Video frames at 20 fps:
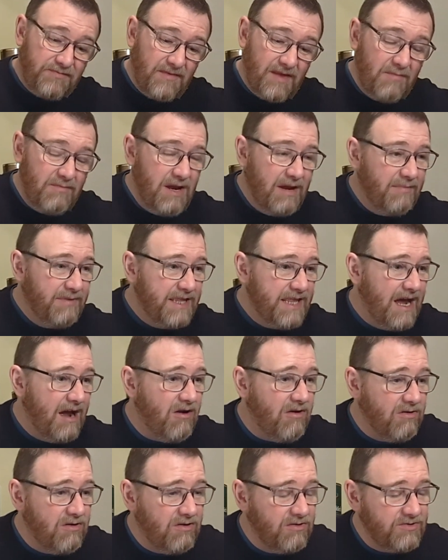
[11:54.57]
maybe the
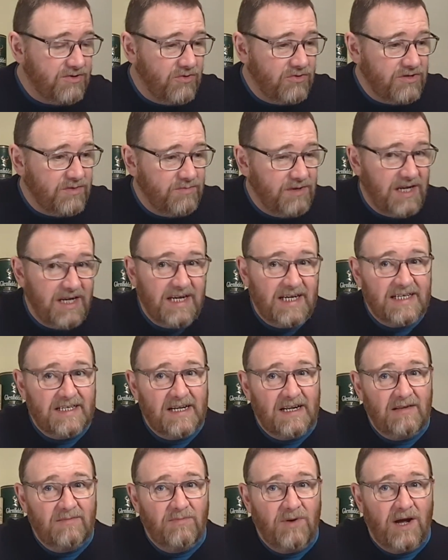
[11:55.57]
alcohol is also playing its
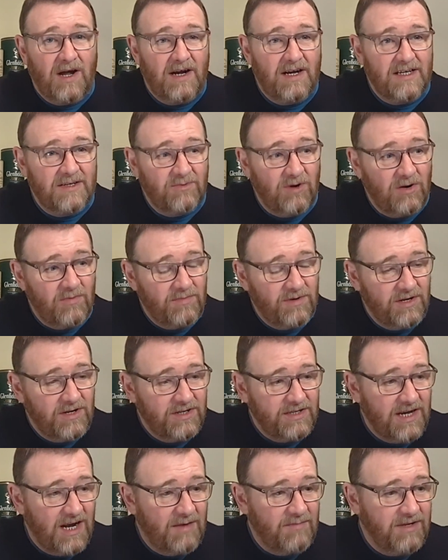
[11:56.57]
sort of part as well,
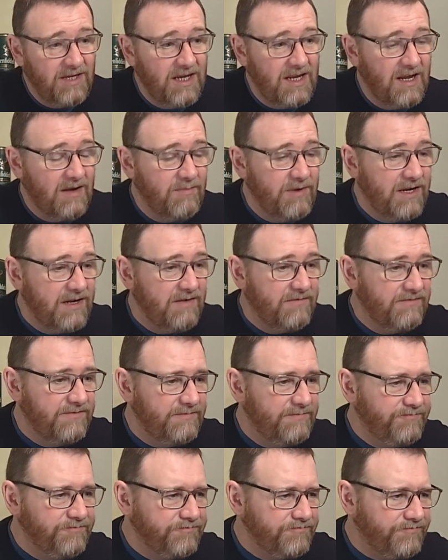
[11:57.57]
because I'm getting a bit
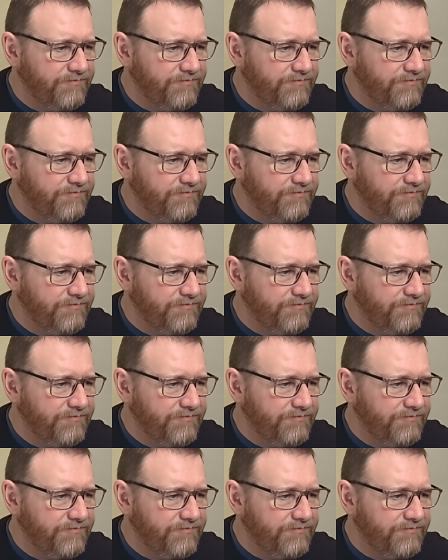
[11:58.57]
of